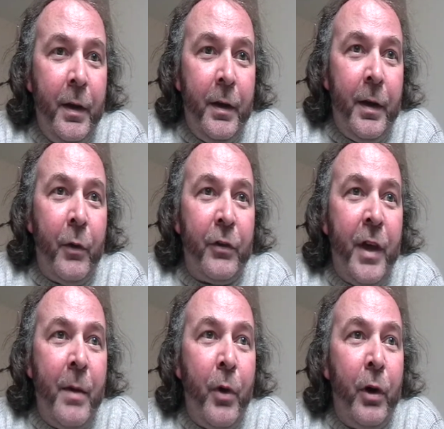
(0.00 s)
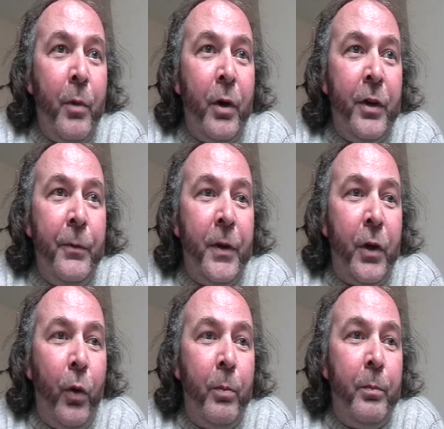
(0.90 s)
Now it's getting more and more
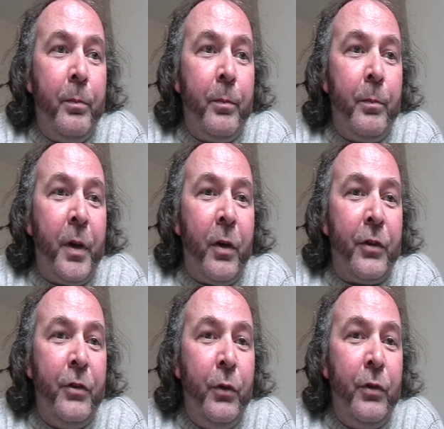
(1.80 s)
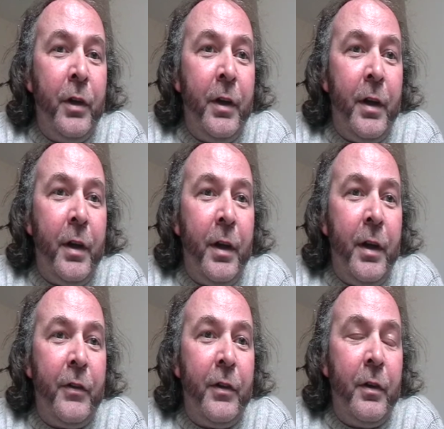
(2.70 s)
difficult because usually
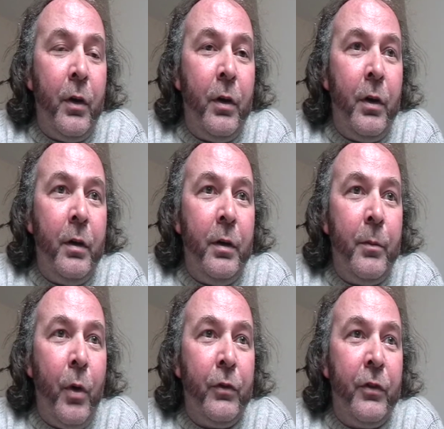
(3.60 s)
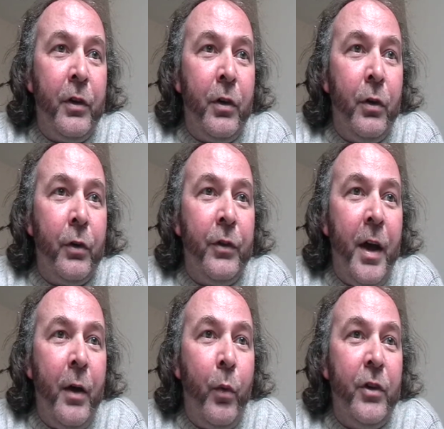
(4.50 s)
it's unsecured
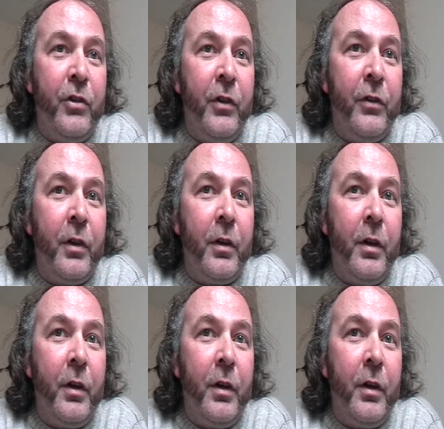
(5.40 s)
debt, which is